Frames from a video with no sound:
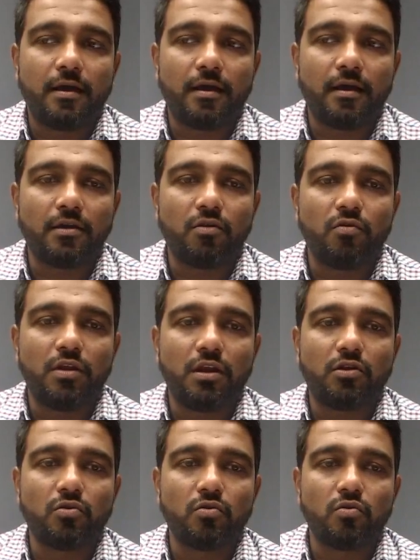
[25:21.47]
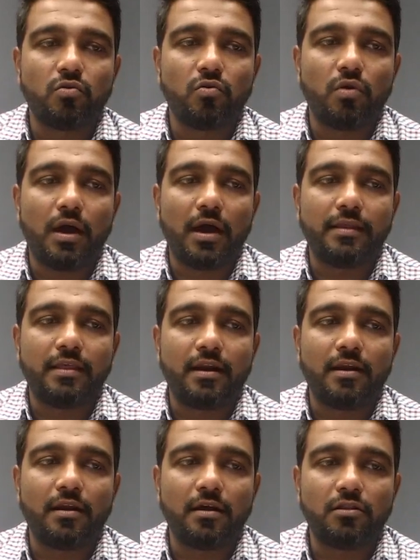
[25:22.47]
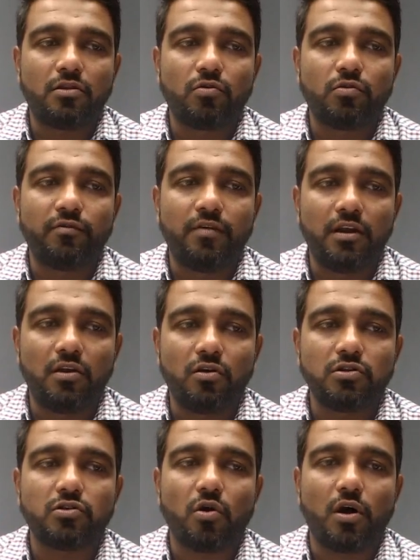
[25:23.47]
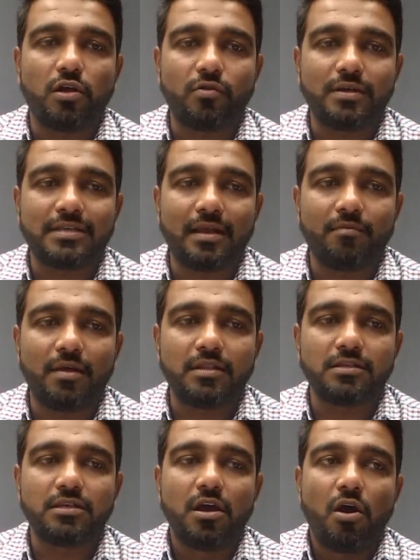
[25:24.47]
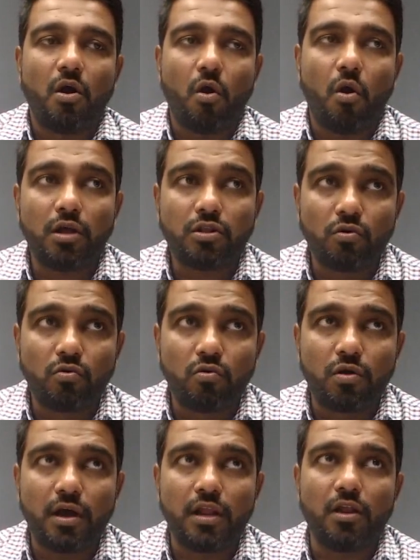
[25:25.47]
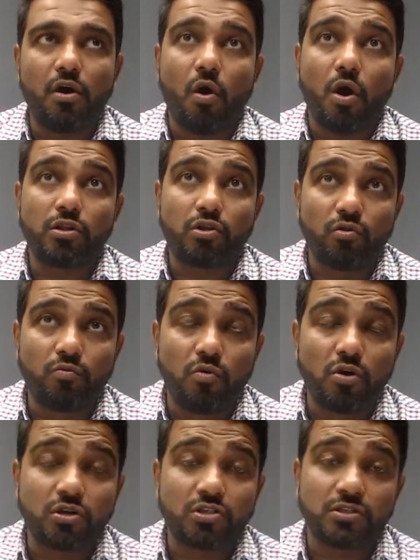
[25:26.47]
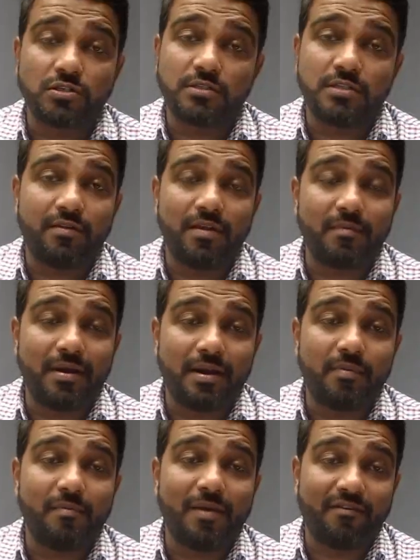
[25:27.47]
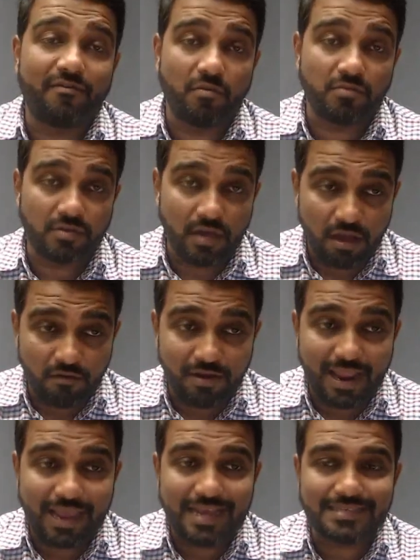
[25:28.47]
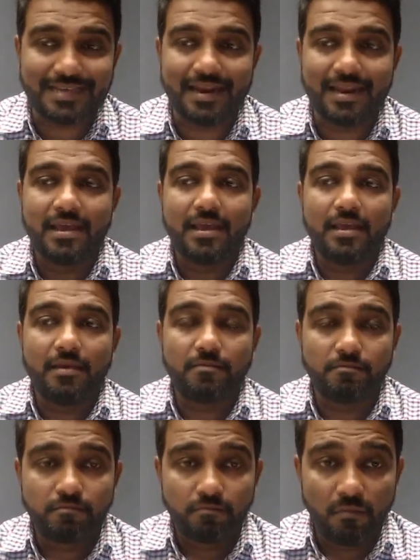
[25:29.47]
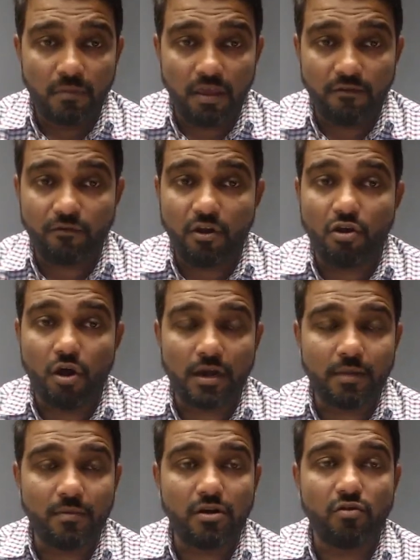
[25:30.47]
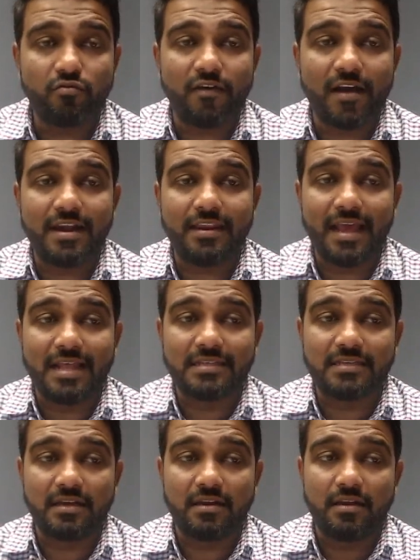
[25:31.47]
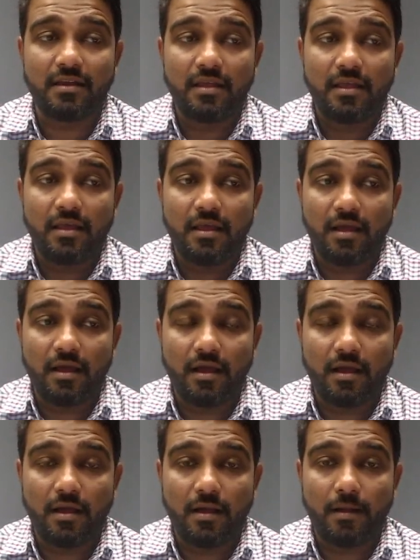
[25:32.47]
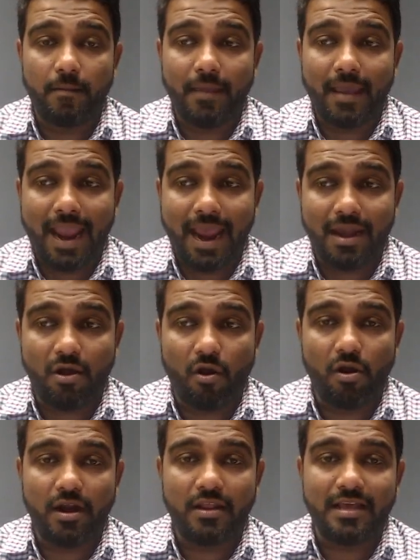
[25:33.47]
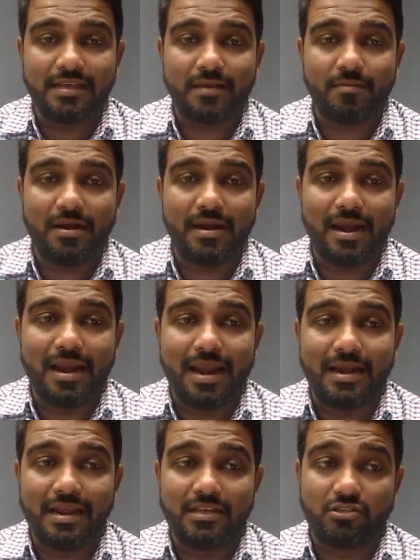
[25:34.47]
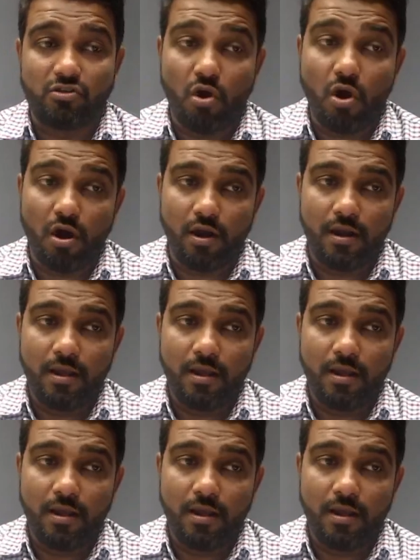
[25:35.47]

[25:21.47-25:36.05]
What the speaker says: you need to either learn through the videos or through assignments or through Google or through books. There are multiple platforms. However, like I said, if you are not able to find the answer and already the assignment deadline is gone,